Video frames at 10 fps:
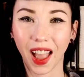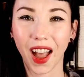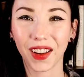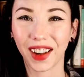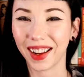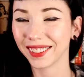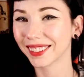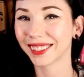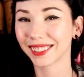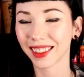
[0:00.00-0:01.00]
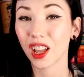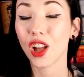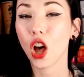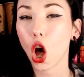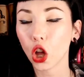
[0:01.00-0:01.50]
Alright.
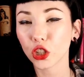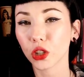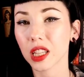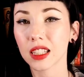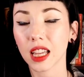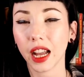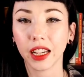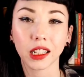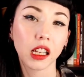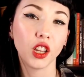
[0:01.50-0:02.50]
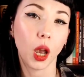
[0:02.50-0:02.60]
All jokes aside,